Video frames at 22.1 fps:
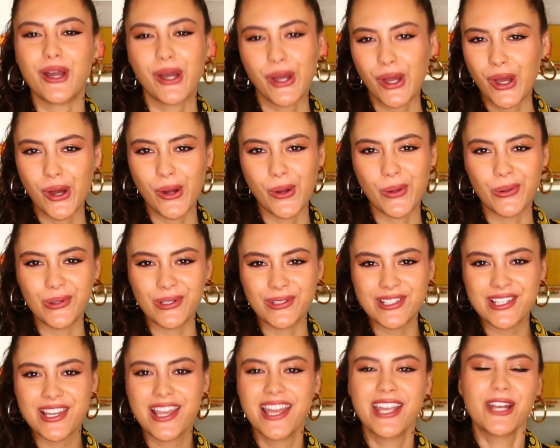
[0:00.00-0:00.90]

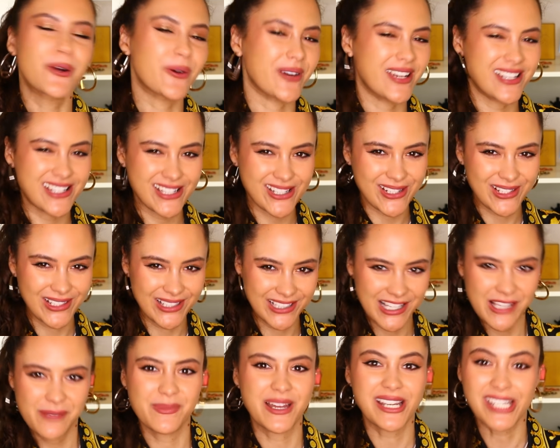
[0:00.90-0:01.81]
gold
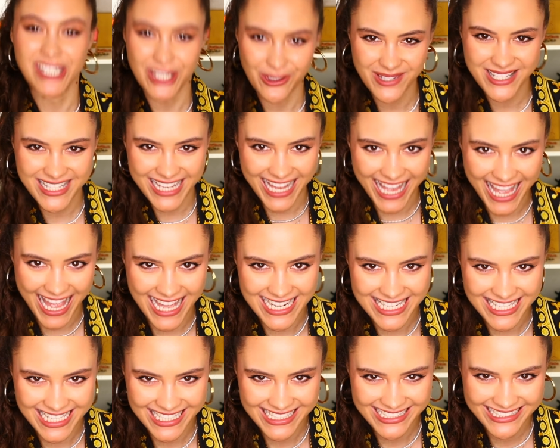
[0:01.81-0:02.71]
crystal Medusa
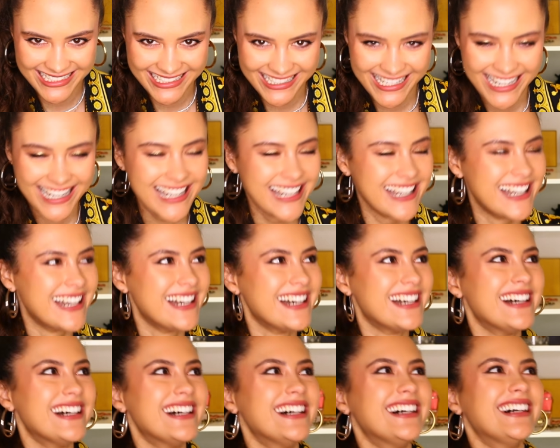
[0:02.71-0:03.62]
head.
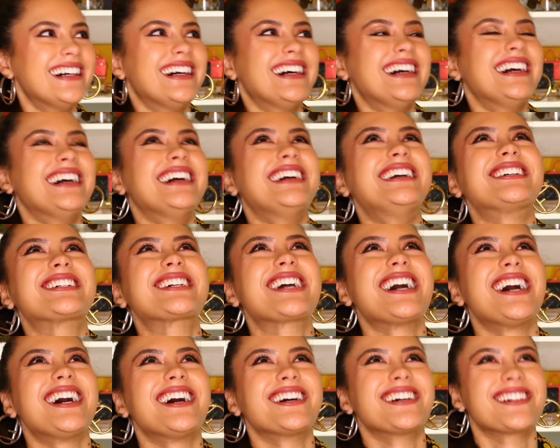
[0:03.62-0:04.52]
Oh
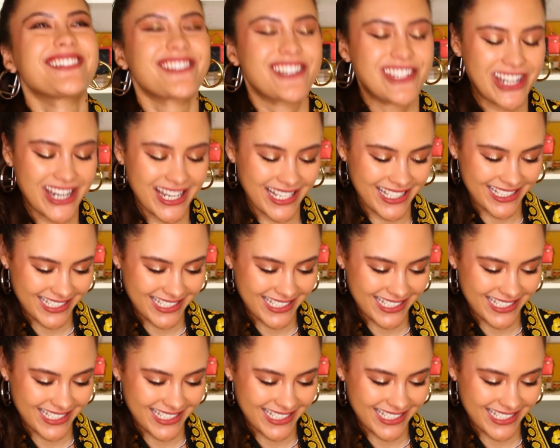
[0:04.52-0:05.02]
gosh.